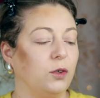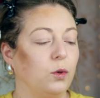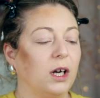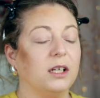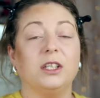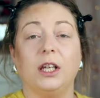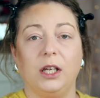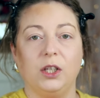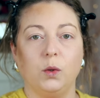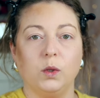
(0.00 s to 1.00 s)
to
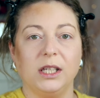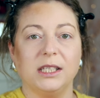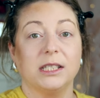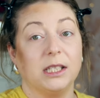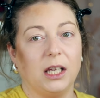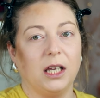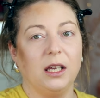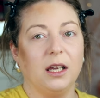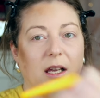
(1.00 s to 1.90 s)
continually see